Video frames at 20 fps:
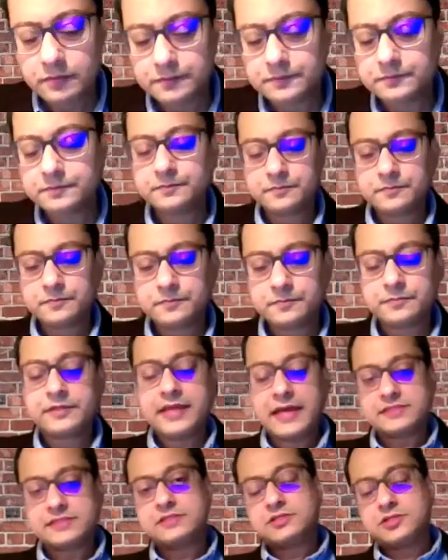Yes,
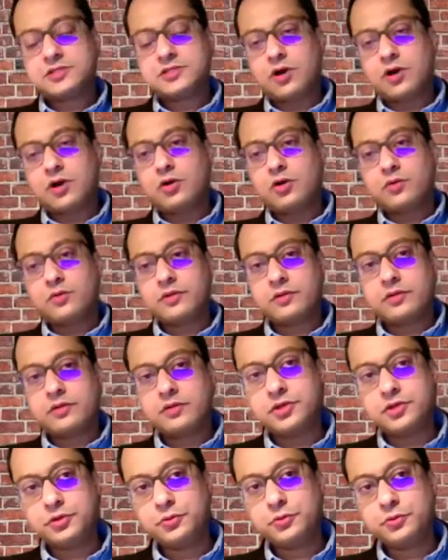so
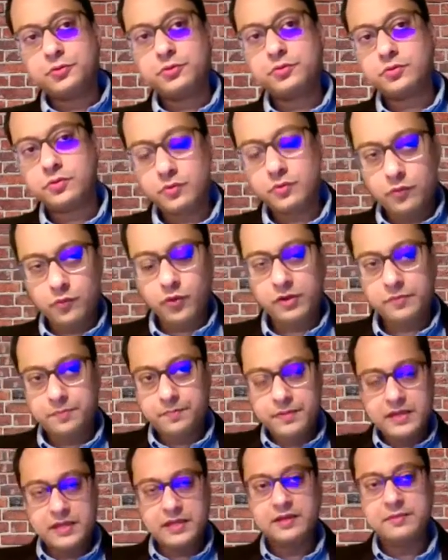you would
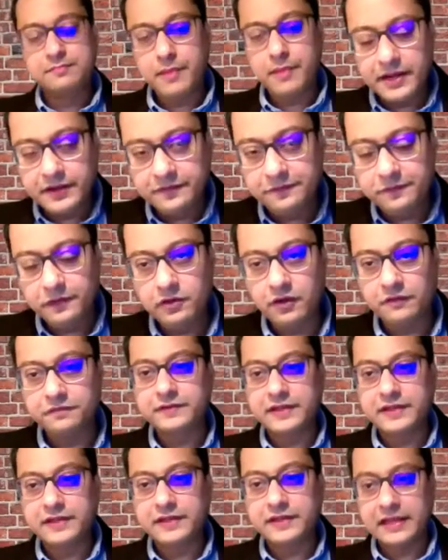be mindful of
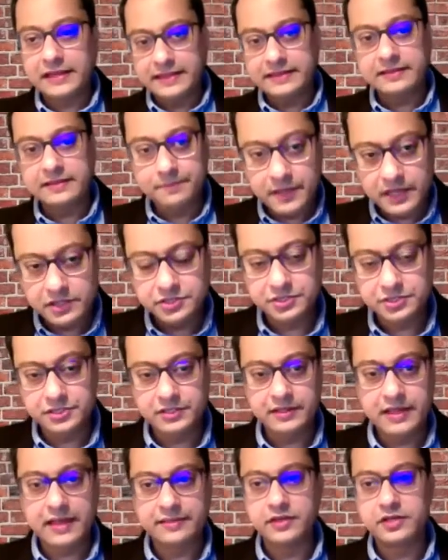telling the patient that
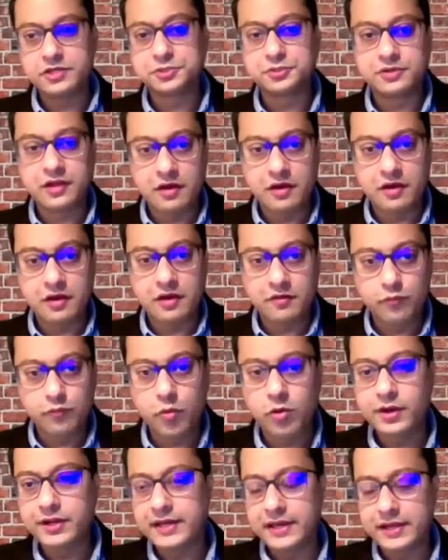they should avoid
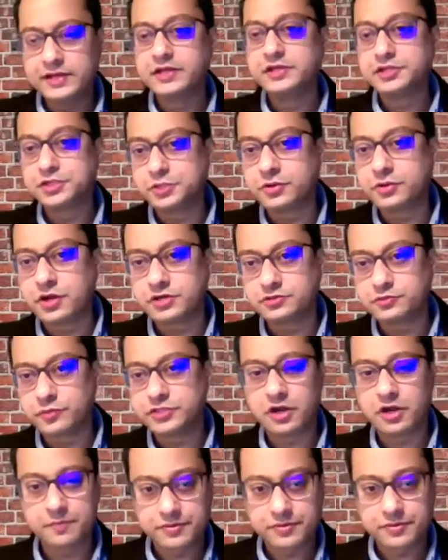hidden sugars, which are
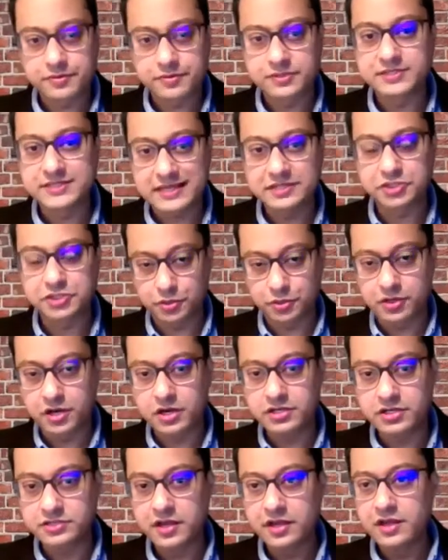processed sugars,
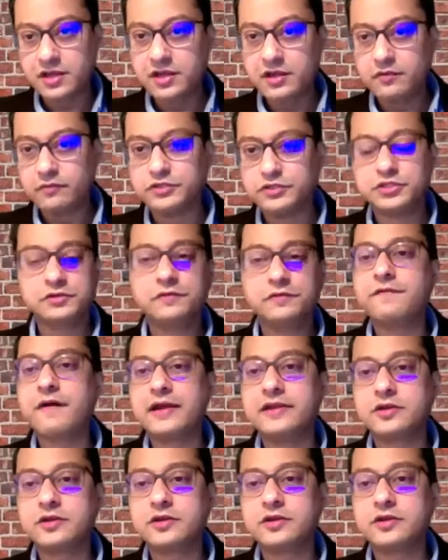which you find
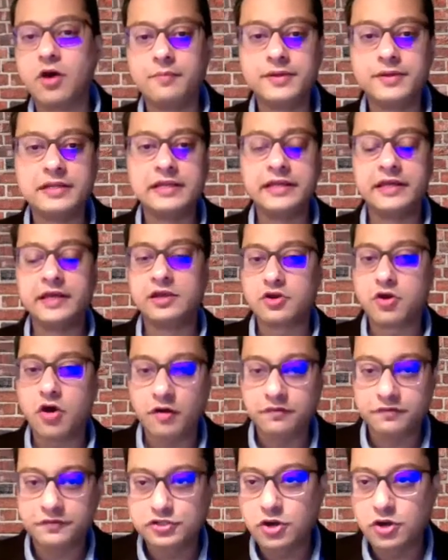commonly in cough
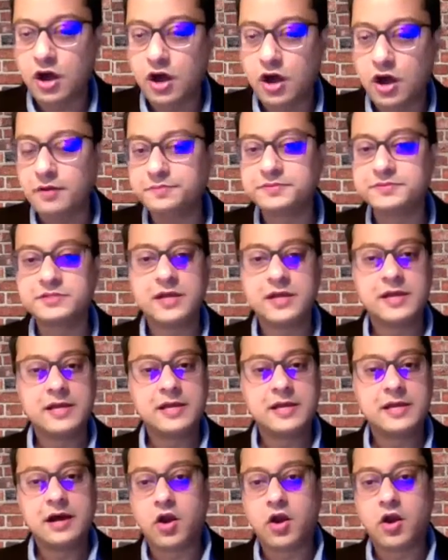drops,
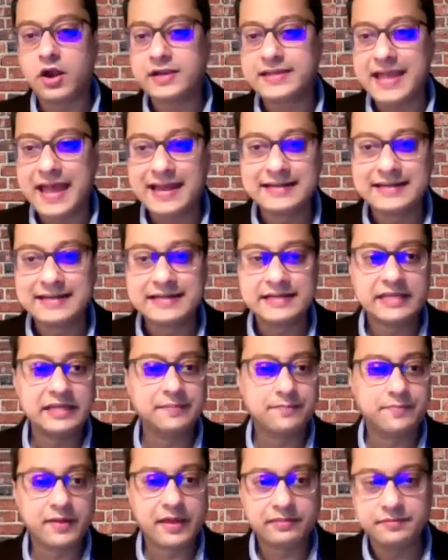hard candy, breath
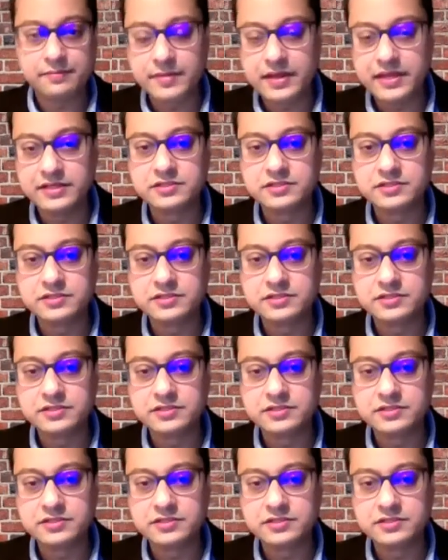mints,